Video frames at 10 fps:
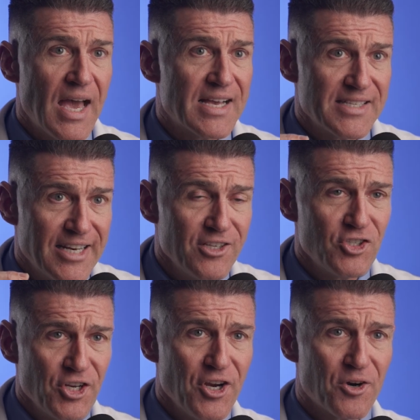As an
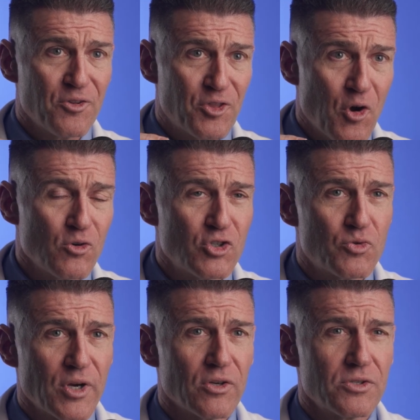engineer, those
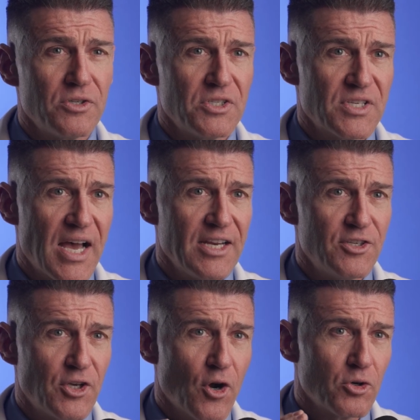drills are
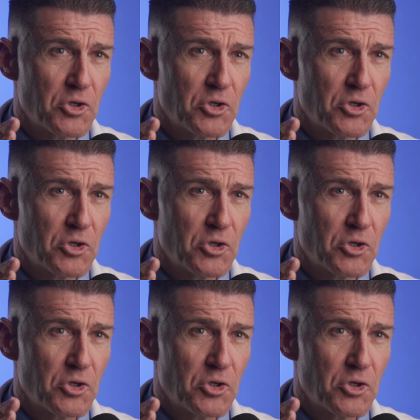designed to go